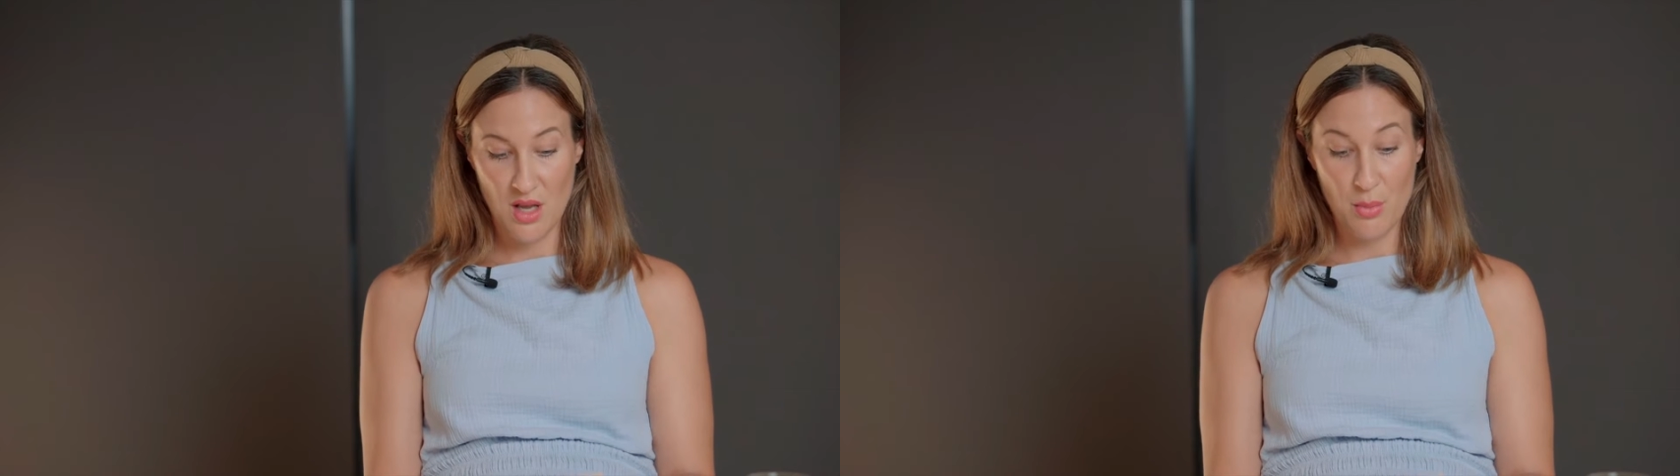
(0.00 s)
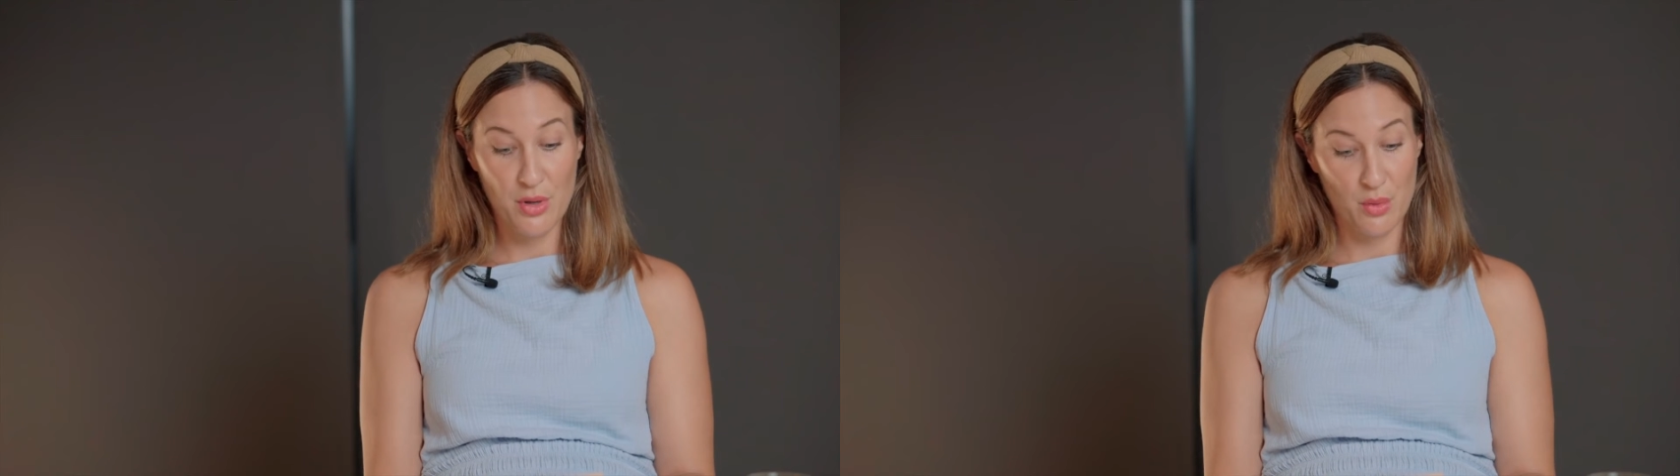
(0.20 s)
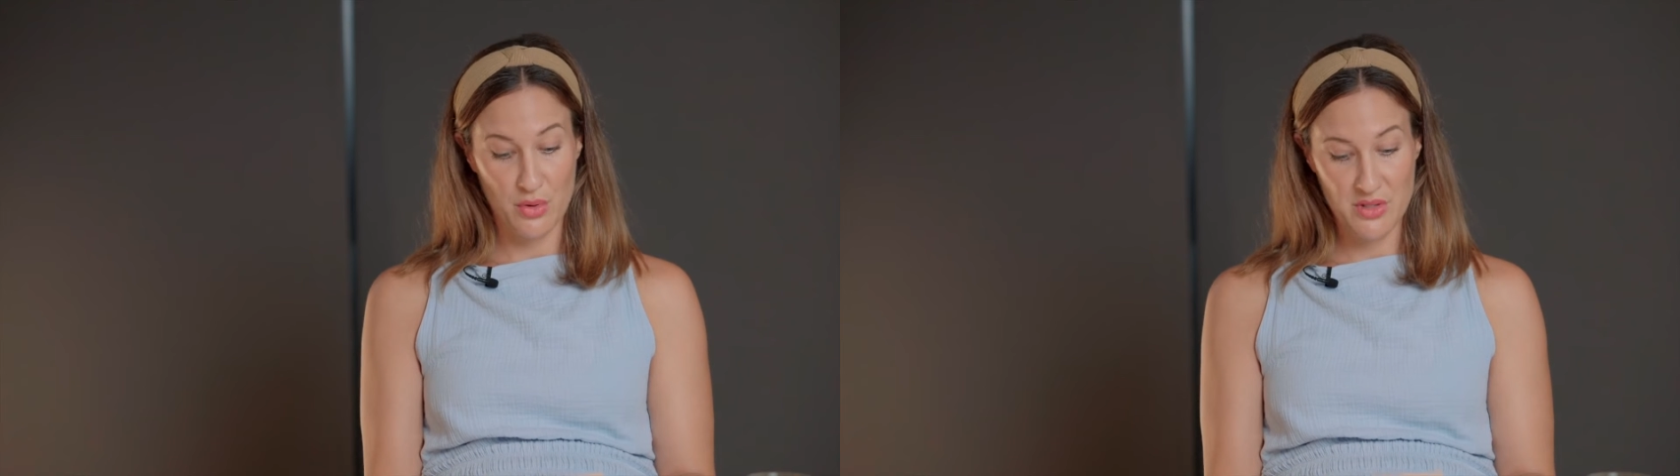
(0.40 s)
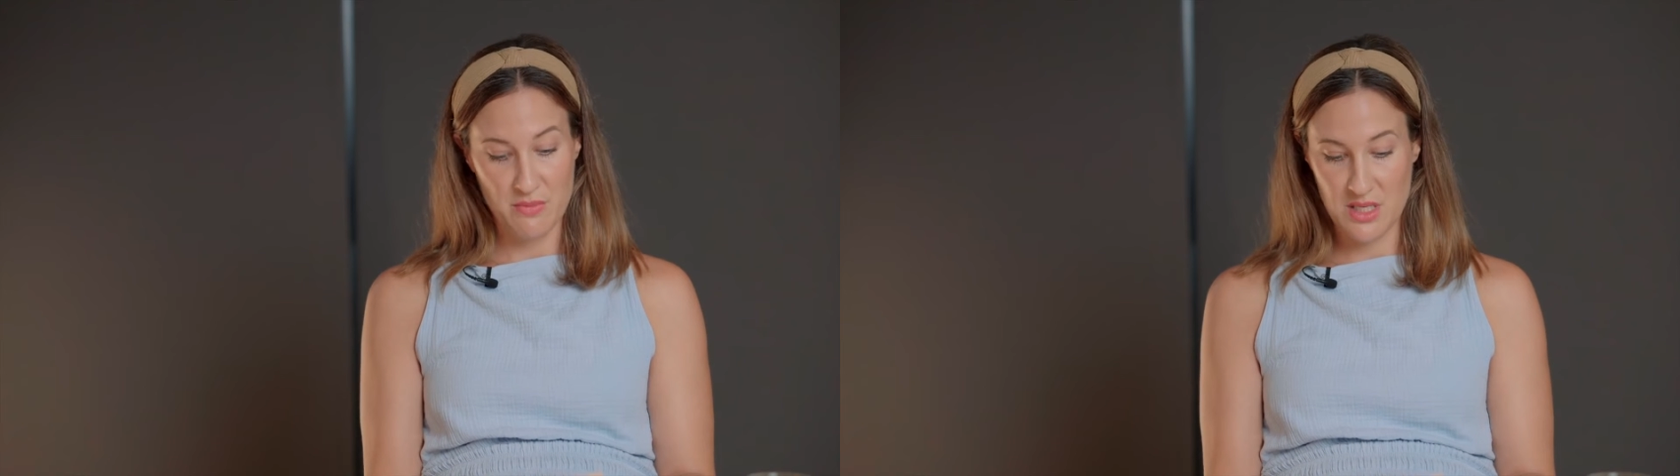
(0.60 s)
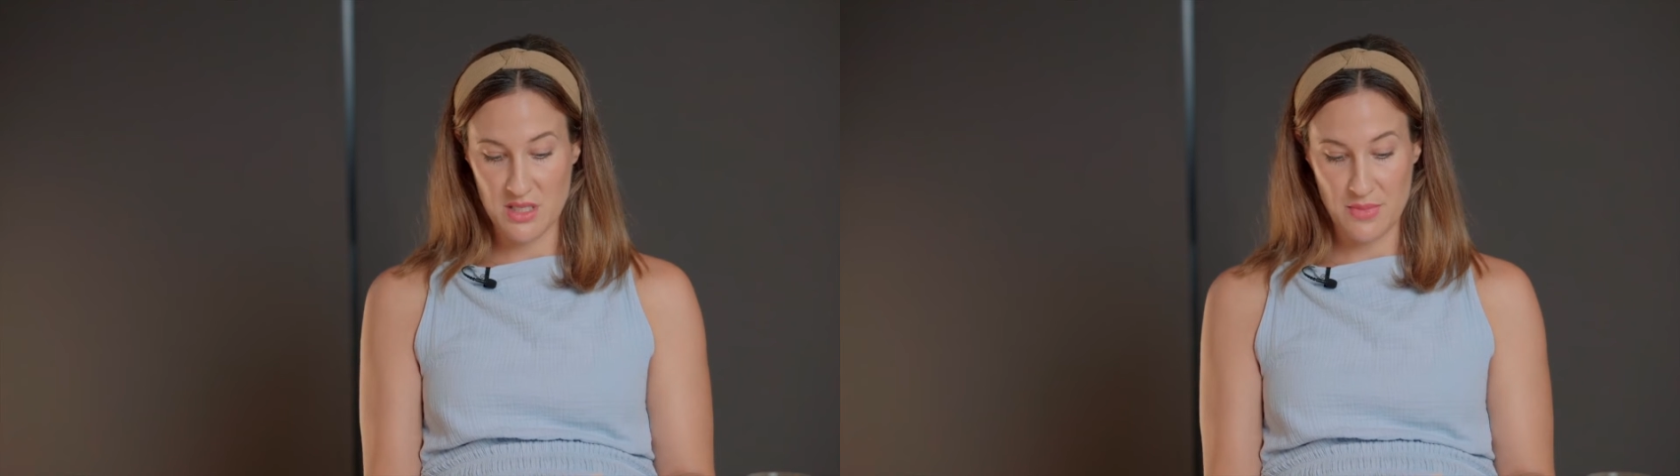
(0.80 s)
But it wasn't
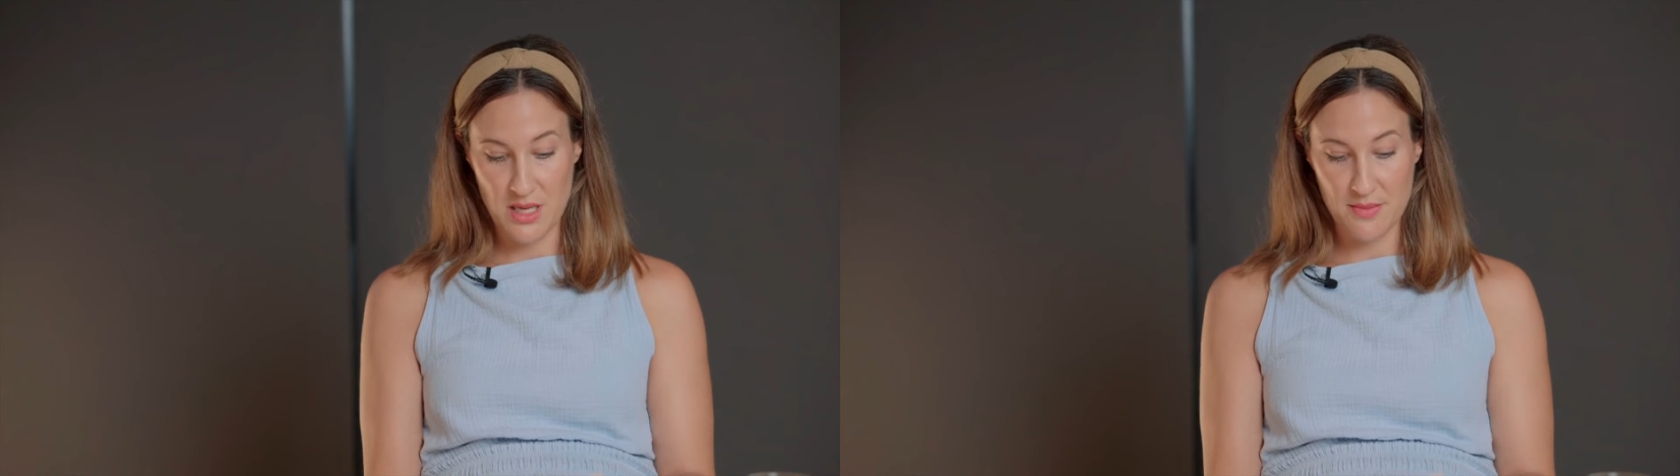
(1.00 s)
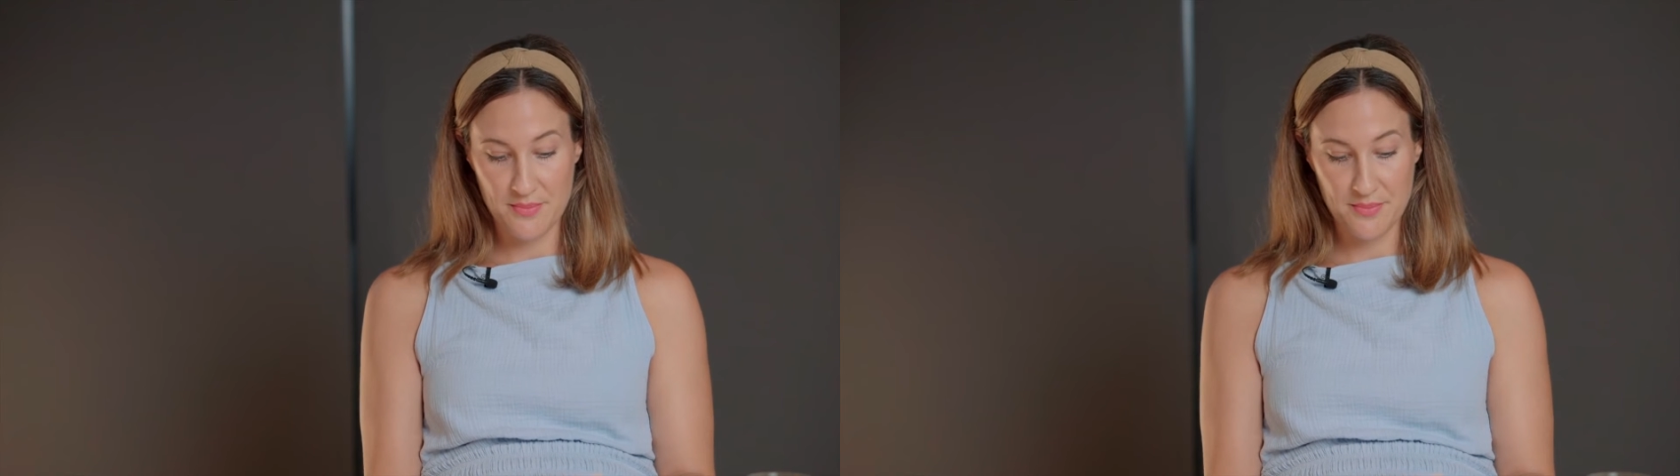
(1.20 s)
meant to be.